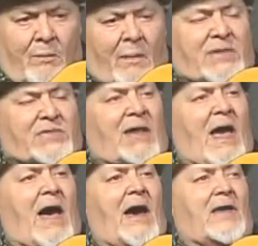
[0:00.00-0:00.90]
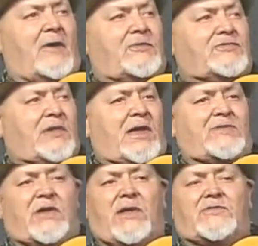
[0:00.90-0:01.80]
Makes a lot of
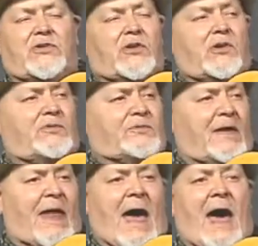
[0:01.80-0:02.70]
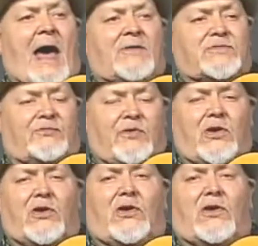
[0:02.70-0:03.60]
sense and it's a good
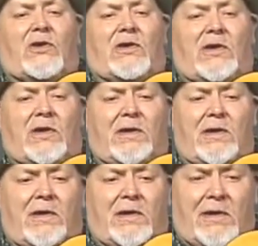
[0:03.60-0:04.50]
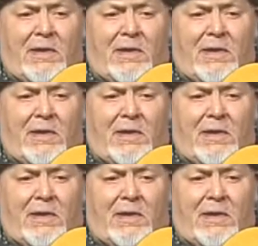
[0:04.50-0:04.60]
philosophy.